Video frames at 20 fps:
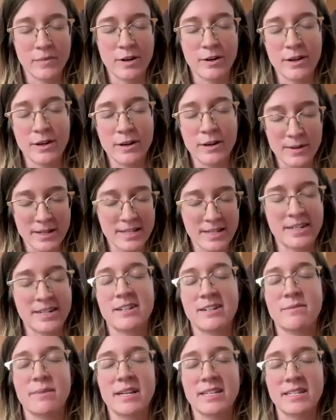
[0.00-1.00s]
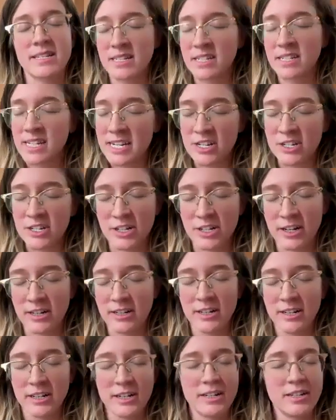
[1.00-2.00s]
he was such an amazing
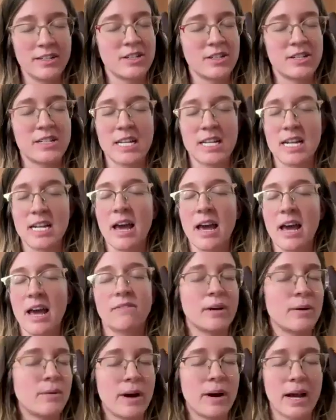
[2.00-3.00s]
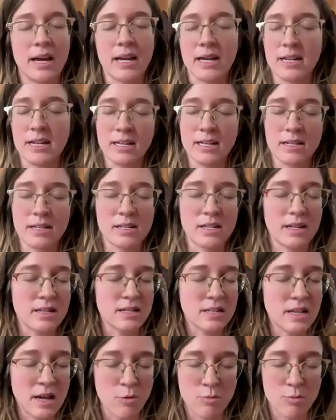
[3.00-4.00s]
teacher, just in every way, in his
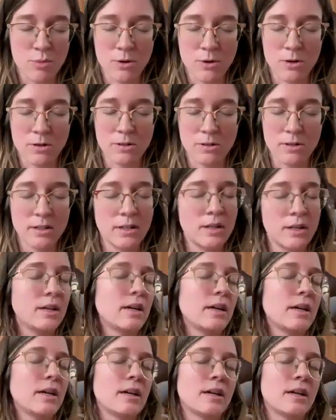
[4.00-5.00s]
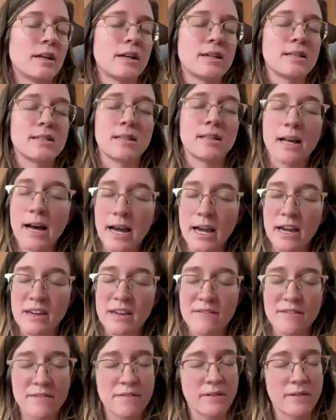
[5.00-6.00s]
example, in his
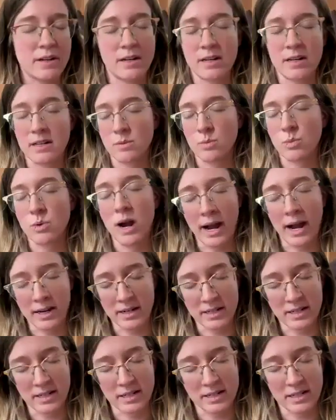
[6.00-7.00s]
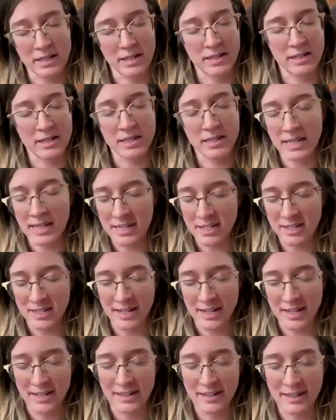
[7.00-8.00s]
life, in his practice, in his
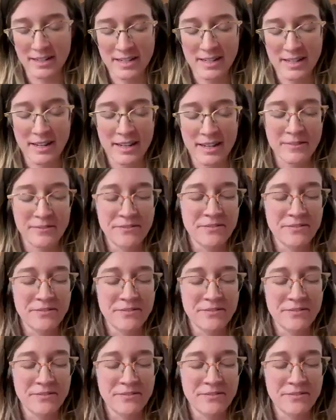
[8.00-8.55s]
teachings.